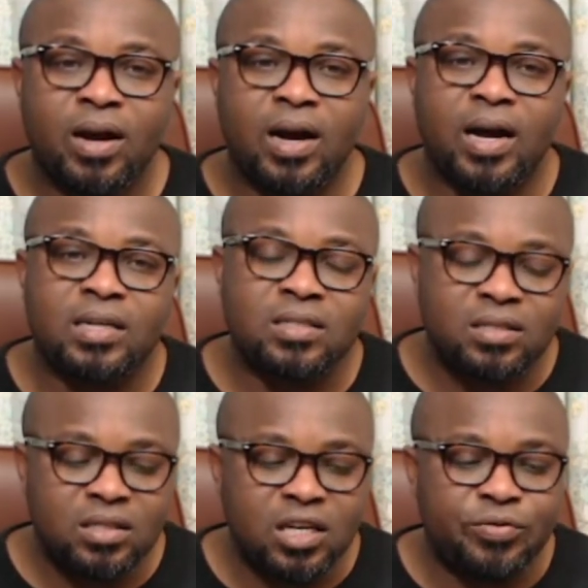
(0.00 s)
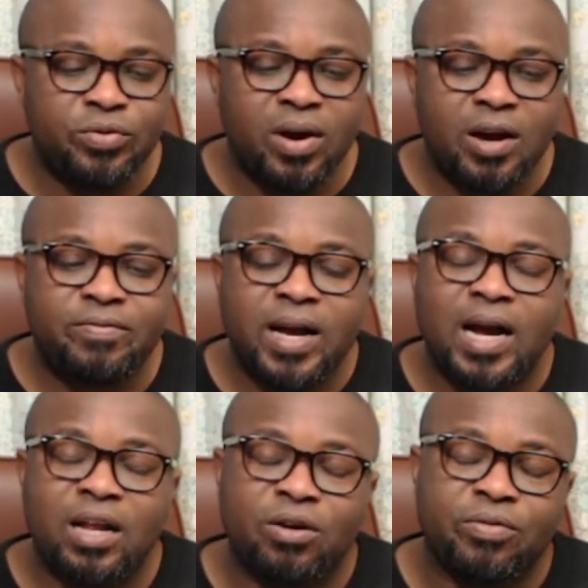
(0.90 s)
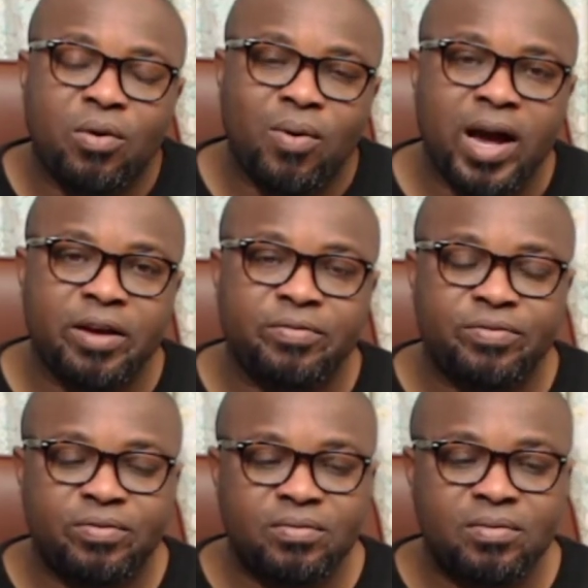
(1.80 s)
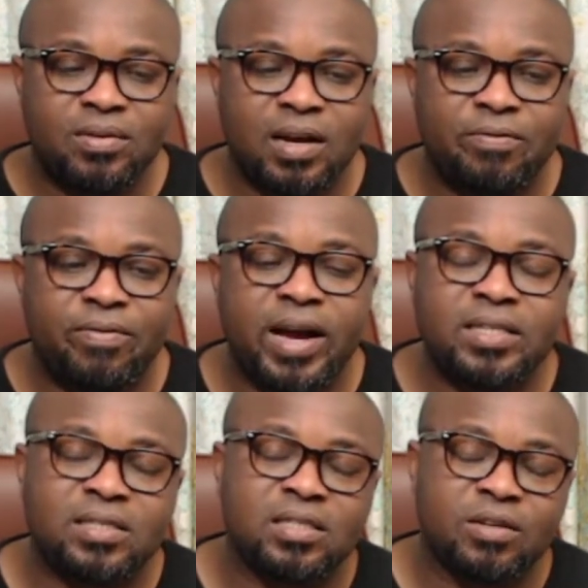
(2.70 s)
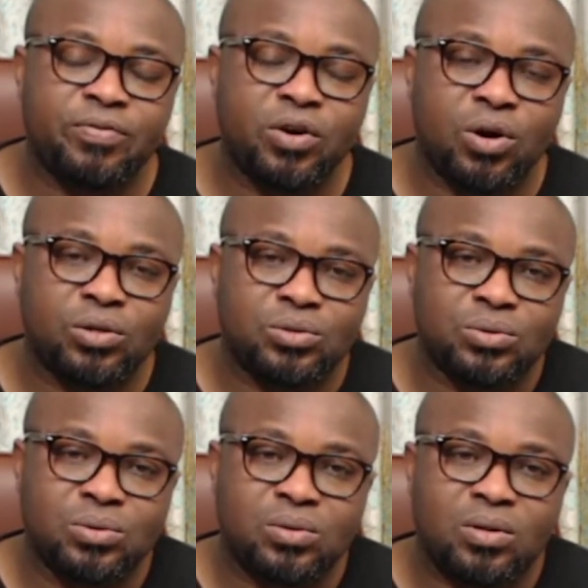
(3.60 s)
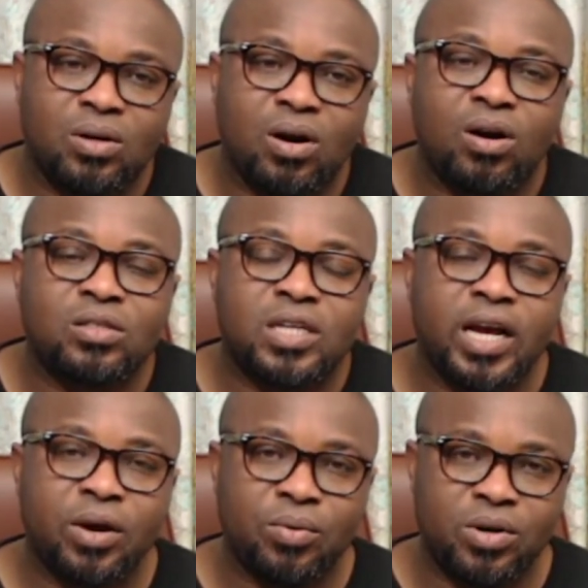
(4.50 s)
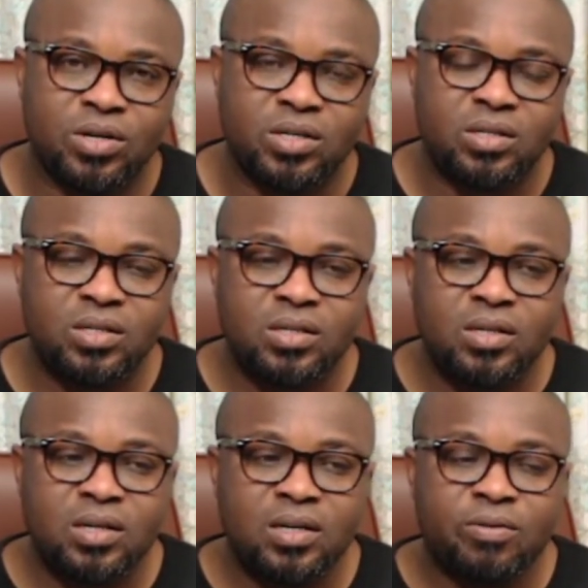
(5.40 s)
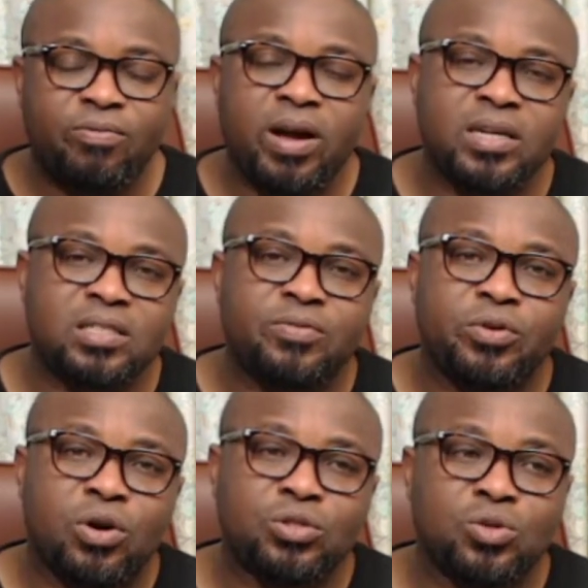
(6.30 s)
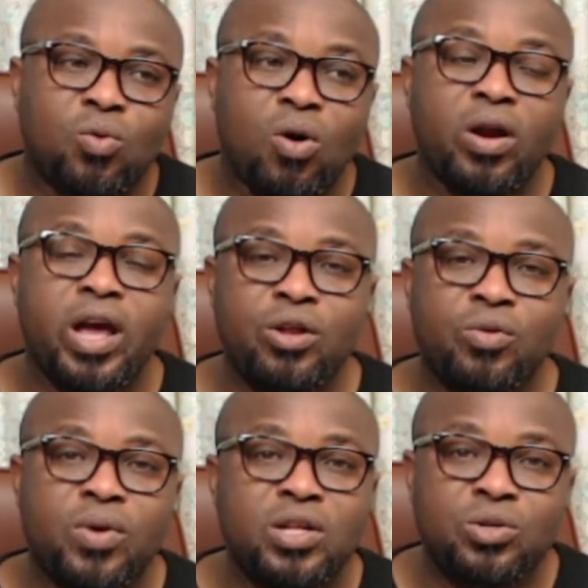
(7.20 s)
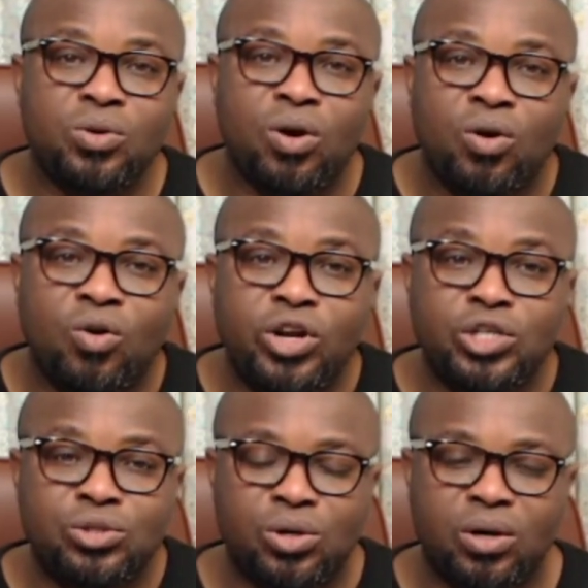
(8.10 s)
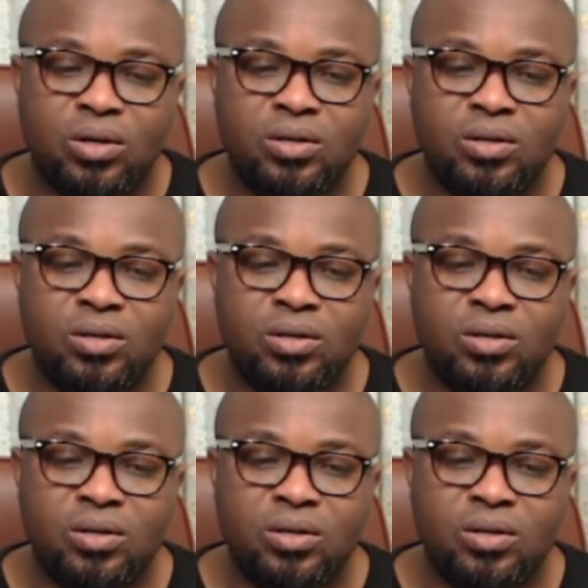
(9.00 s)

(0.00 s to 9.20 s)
And if you have that kind of a wife that finds it difficult to alter a word, find it difficult to quarrel you when you are going wrong,